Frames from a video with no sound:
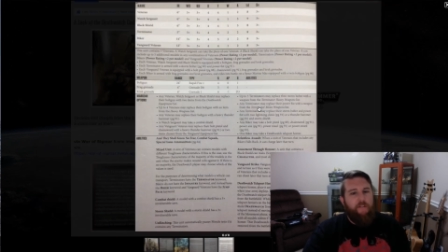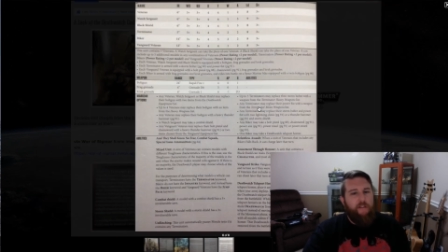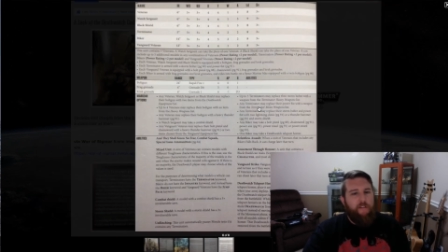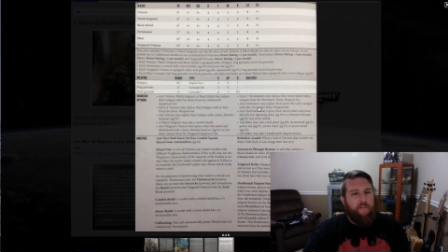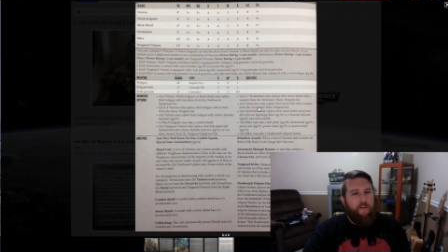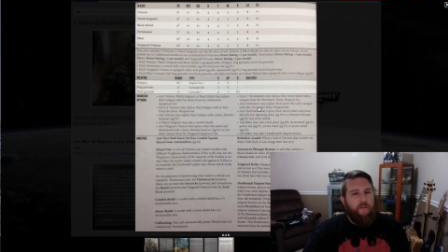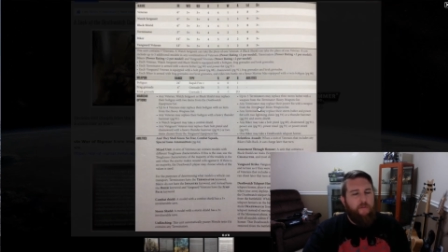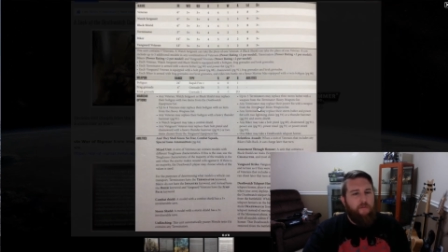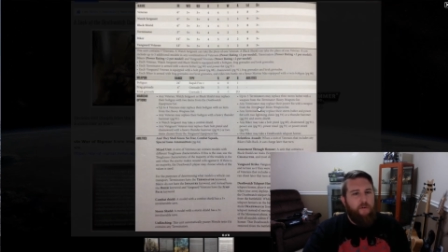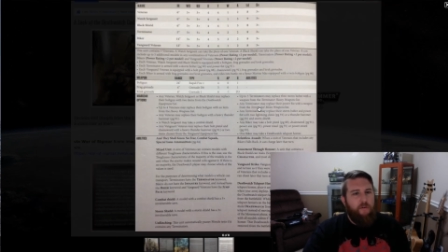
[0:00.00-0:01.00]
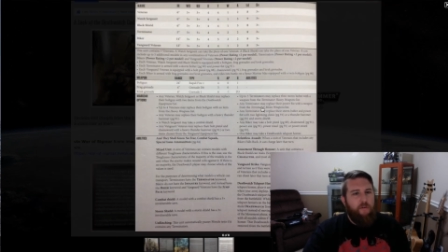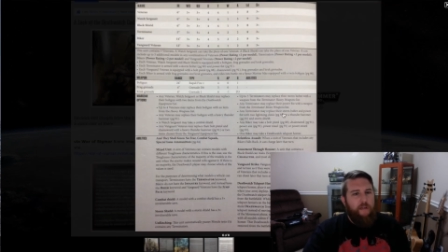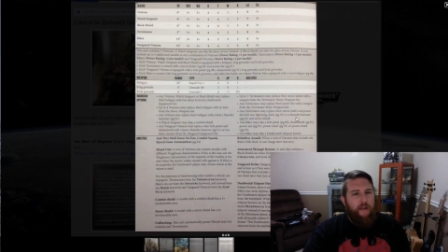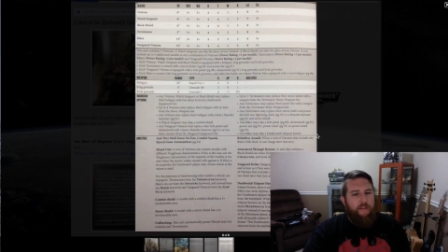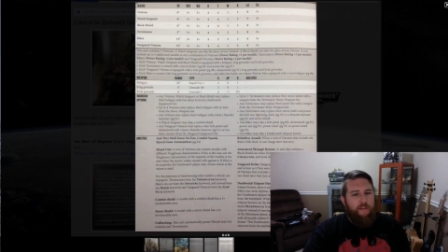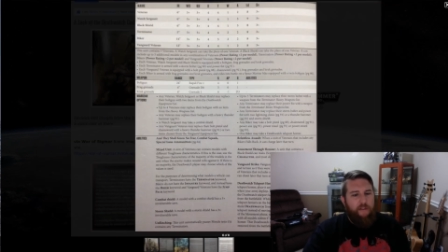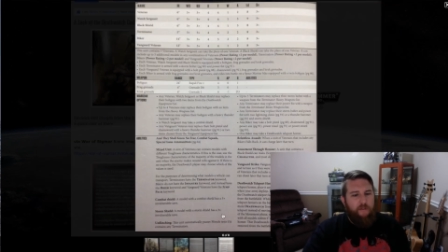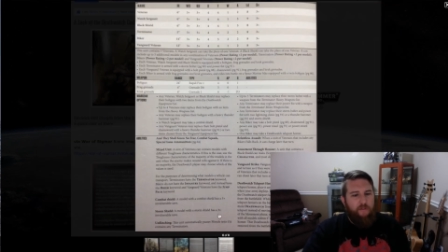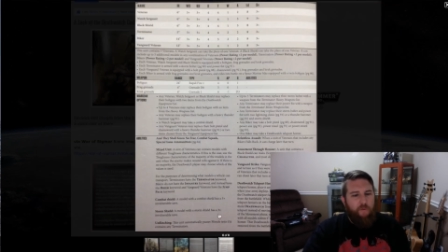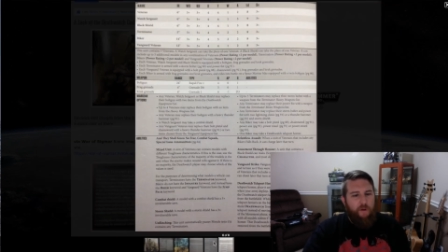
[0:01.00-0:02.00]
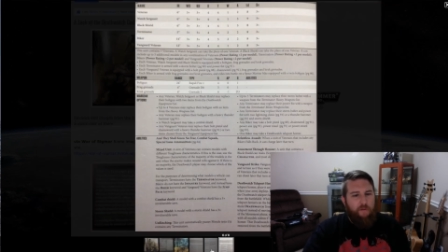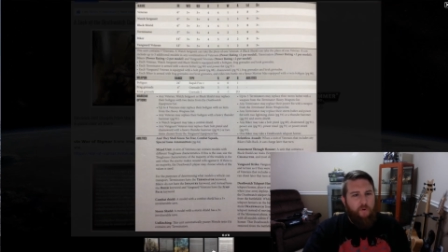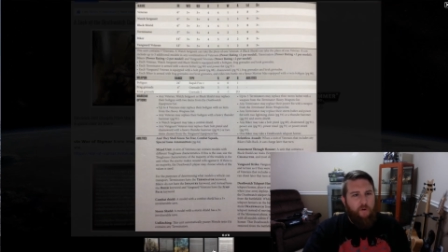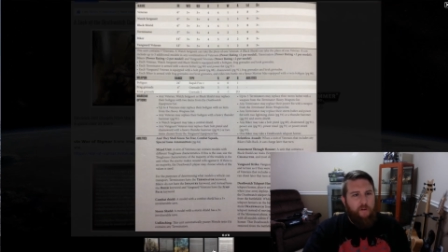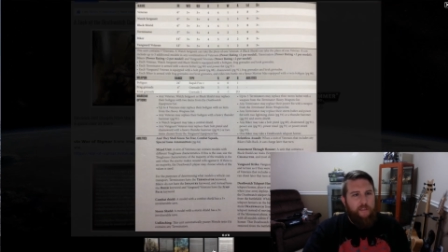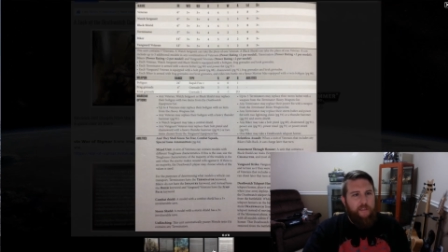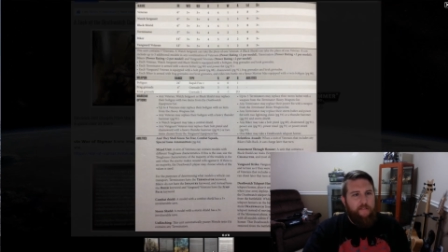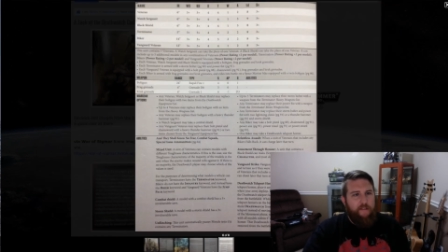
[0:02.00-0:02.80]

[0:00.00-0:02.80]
let's go through. I think there was one more list